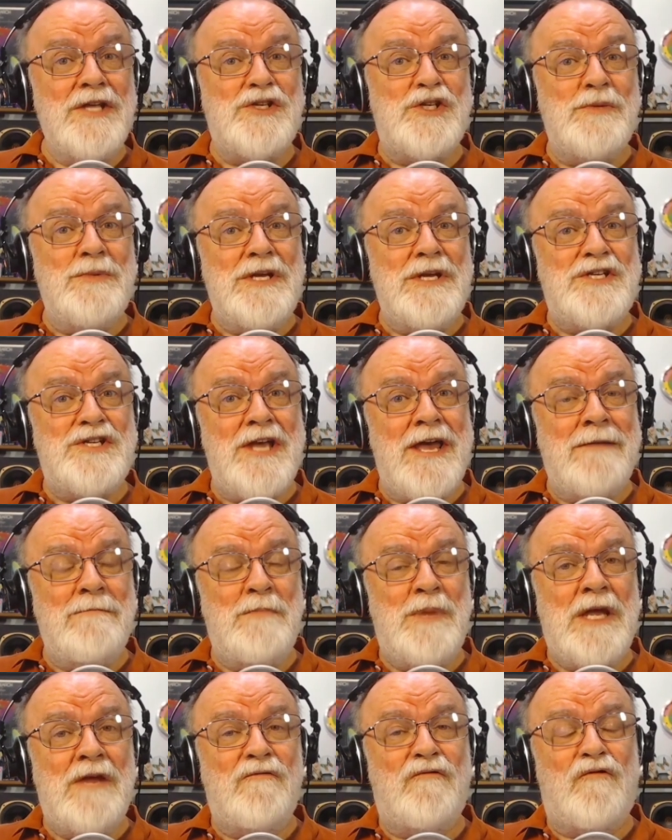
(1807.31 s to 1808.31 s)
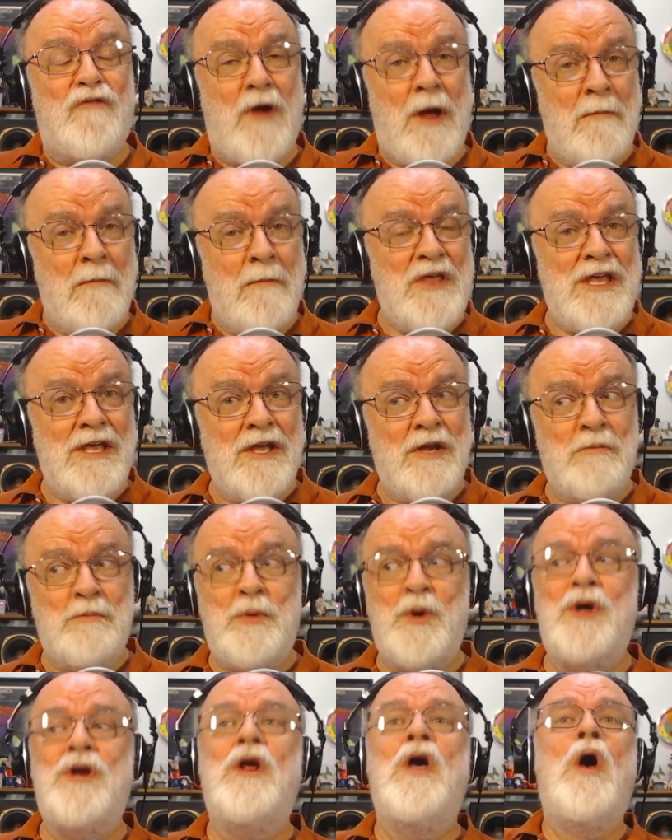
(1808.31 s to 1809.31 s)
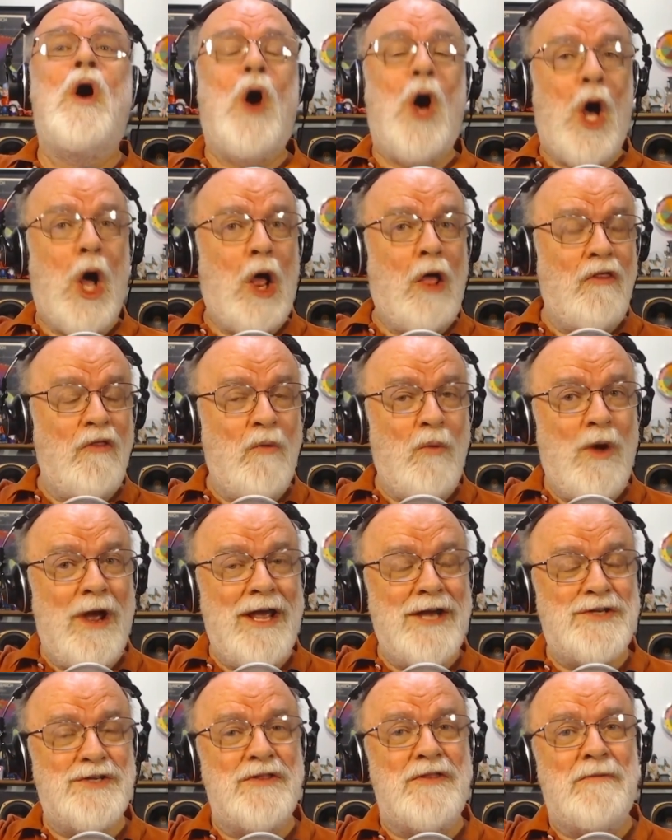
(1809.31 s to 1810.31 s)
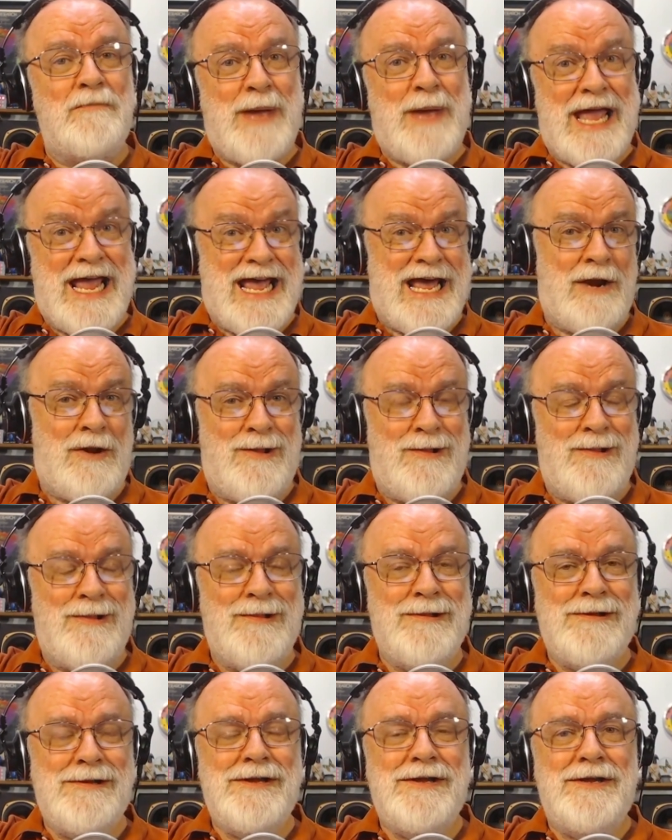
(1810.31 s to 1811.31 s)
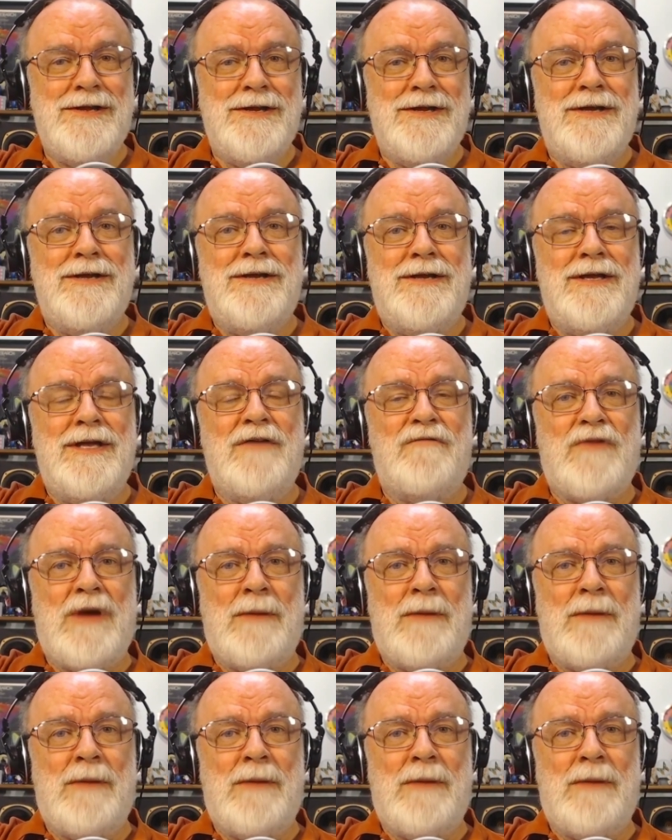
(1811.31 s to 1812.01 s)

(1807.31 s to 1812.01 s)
needs to be 10-bit from the input all the way to the panel, yes.